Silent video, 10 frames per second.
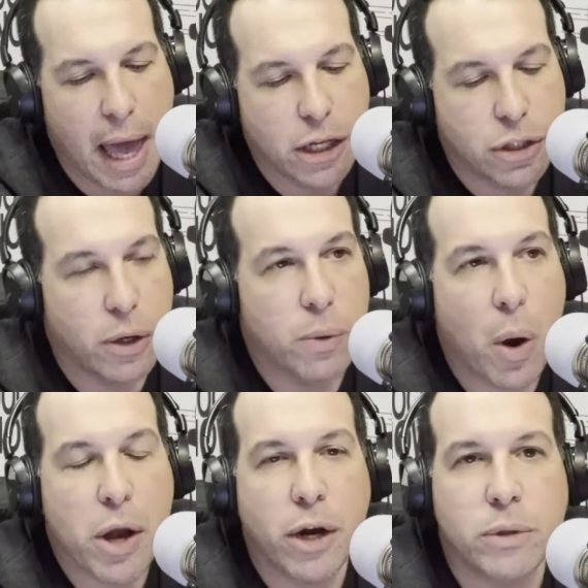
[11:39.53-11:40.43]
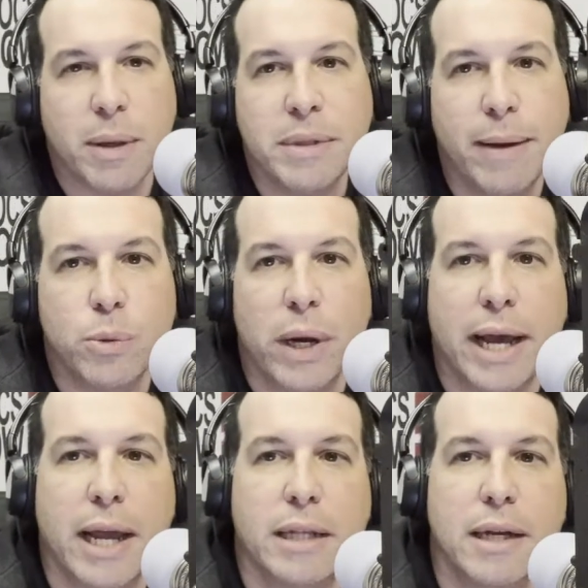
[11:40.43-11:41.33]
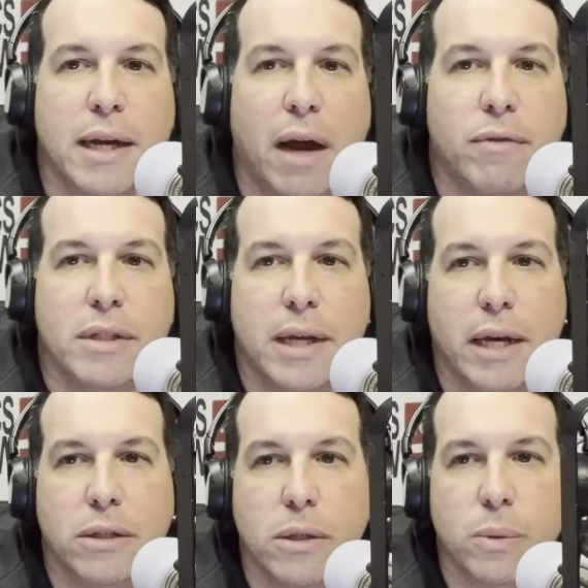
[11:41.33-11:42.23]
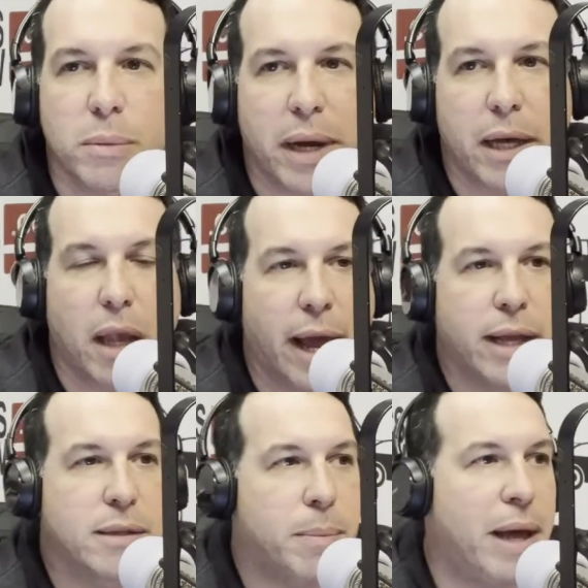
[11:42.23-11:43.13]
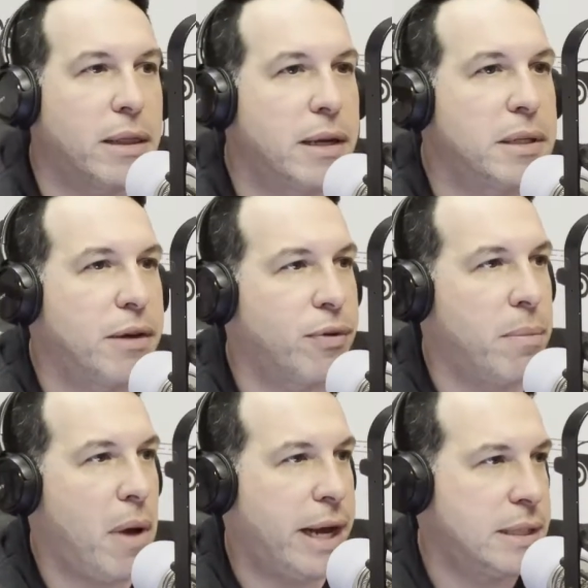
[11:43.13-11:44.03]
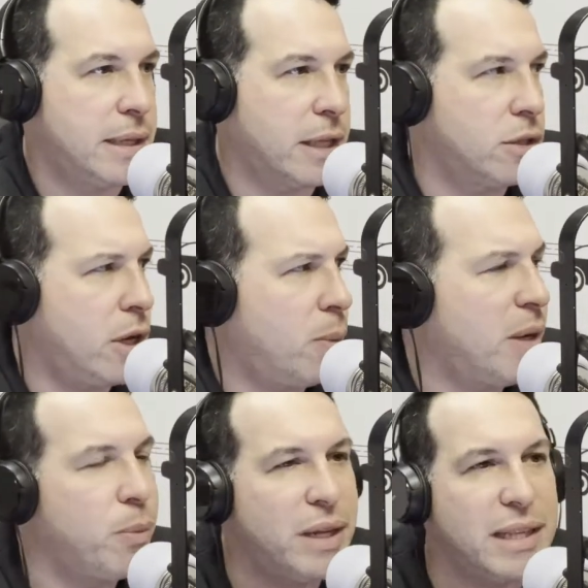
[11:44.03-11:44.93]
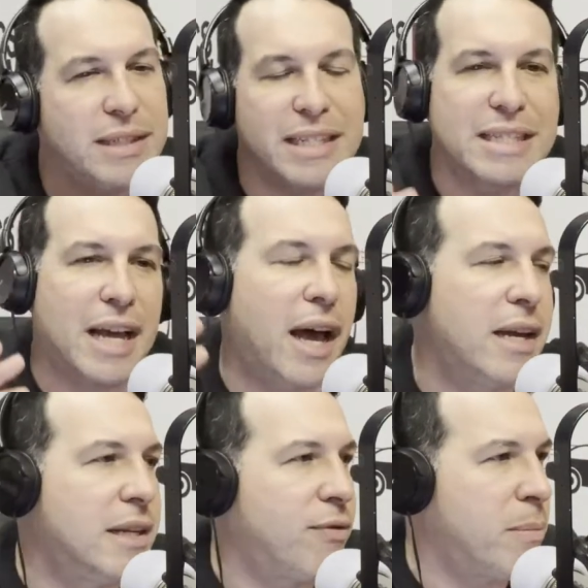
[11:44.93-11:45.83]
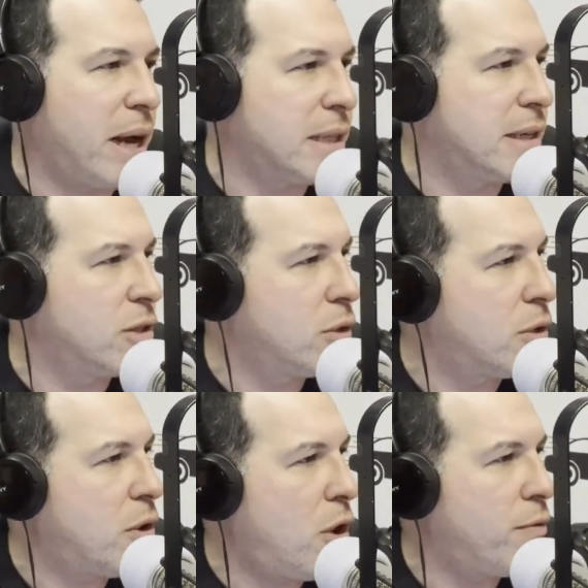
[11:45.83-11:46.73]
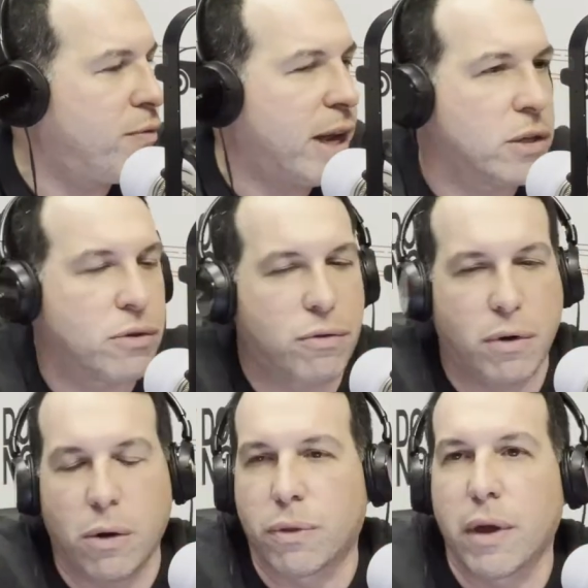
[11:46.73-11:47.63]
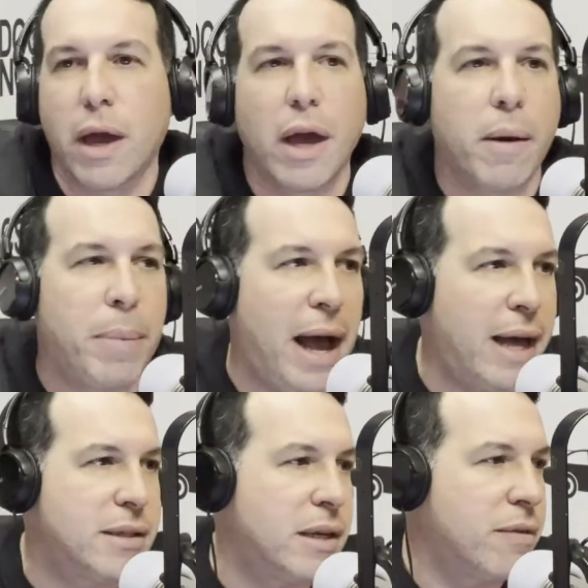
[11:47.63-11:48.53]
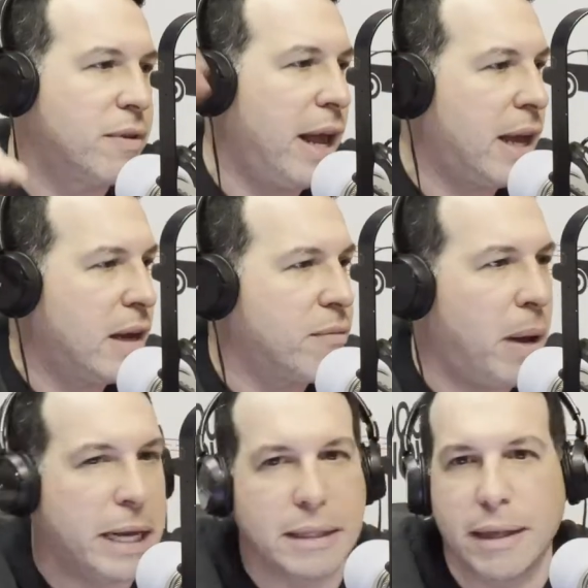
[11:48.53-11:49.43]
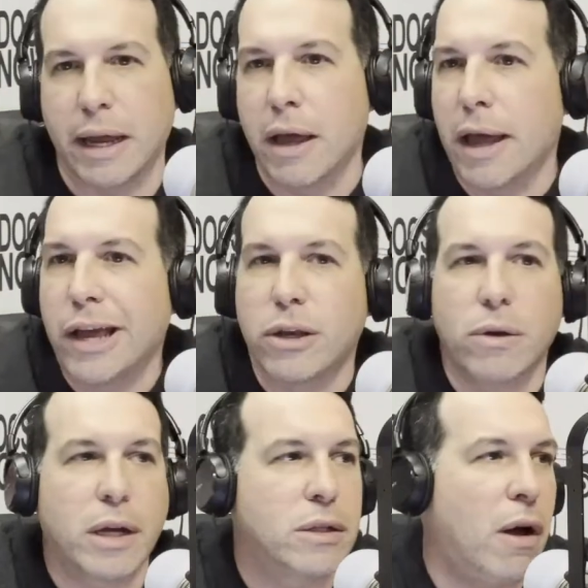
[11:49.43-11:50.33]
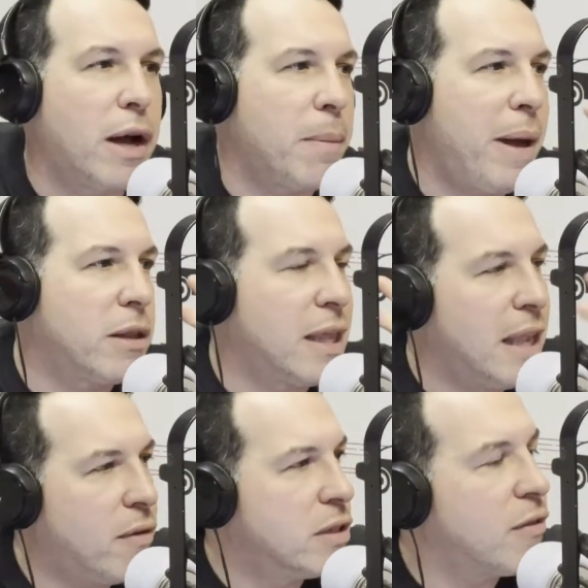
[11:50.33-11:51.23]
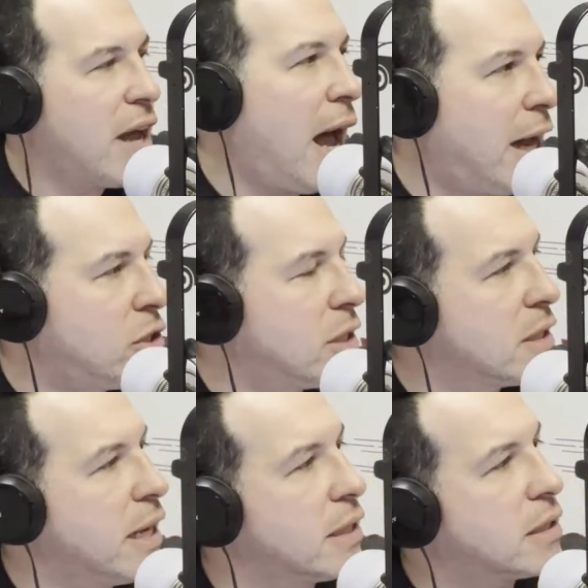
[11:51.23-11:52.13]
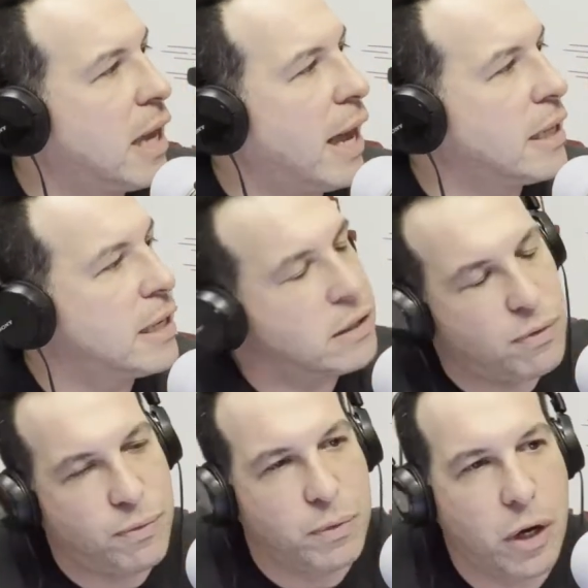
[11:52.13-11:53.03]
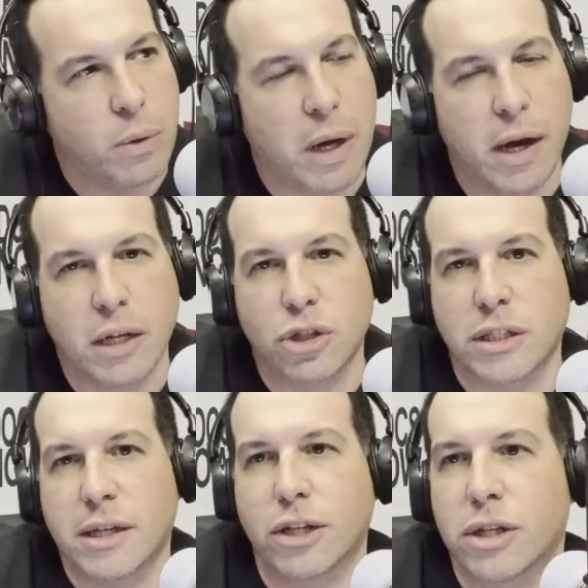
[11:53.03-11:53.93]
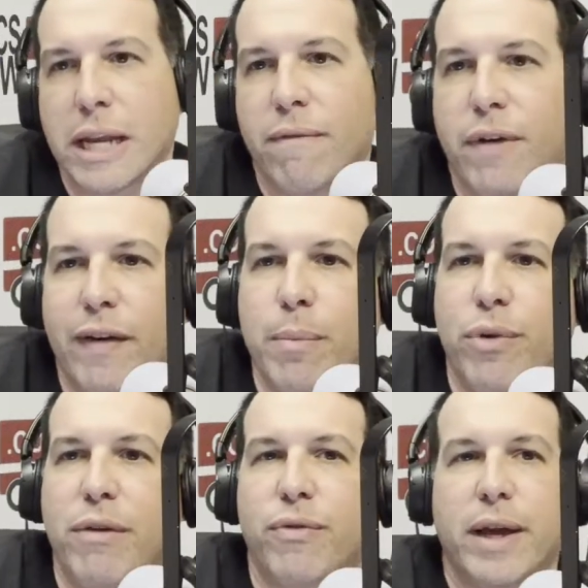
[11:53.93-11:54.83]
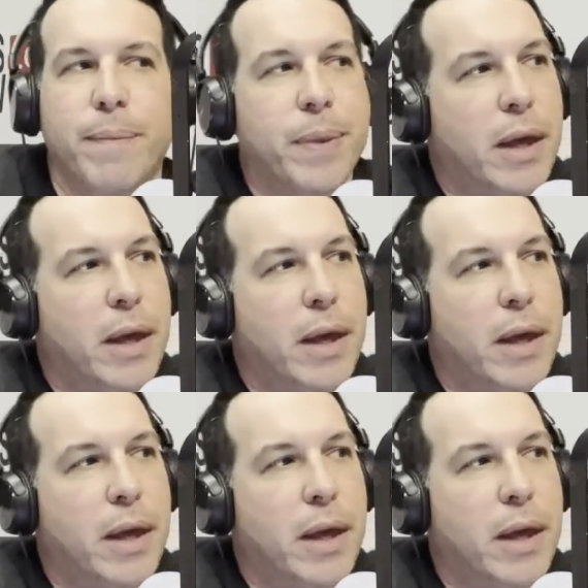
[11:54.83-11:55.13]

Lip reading: So, sometimes when I get into the conversations with my clients about their different mindsets, there's a ton of different mindsets. You could call fixed, growth, positive, negative mindset. You can talk about the levels of consciousness, and there's, I'm going to just touch on that very briefly.